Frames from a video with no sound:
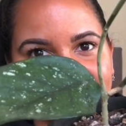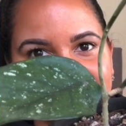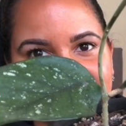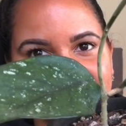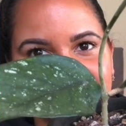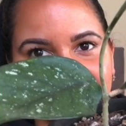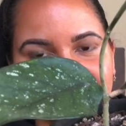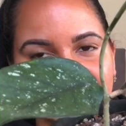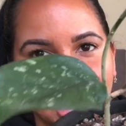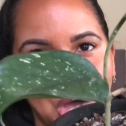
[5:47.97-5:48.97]
leaves
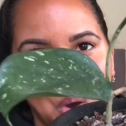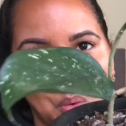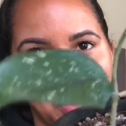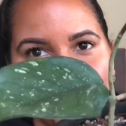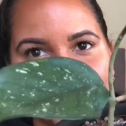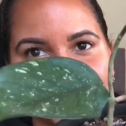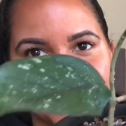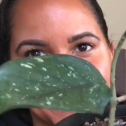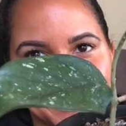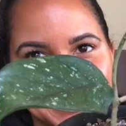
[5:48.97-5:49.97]
with
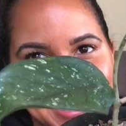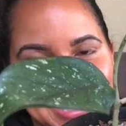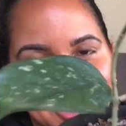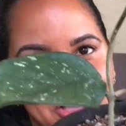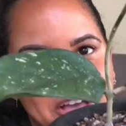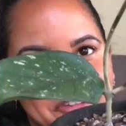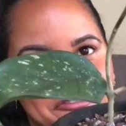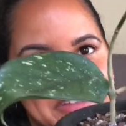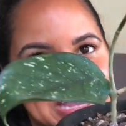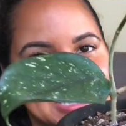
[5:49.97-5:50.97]
black
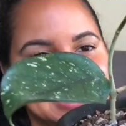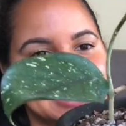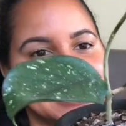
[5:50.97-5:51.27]
veining,